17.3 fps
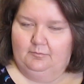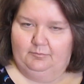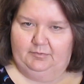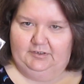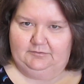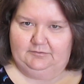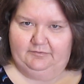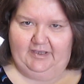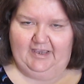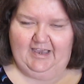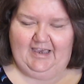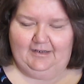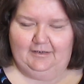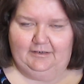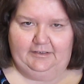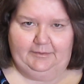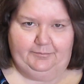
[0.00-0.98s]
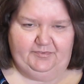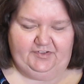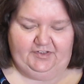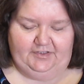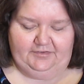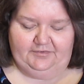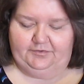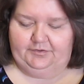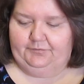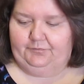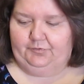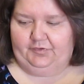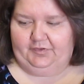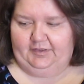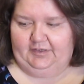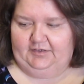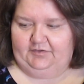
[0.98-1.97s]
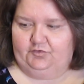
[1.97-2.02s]
But they had lipsticks and different
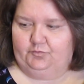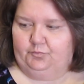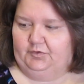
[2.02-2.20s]
things,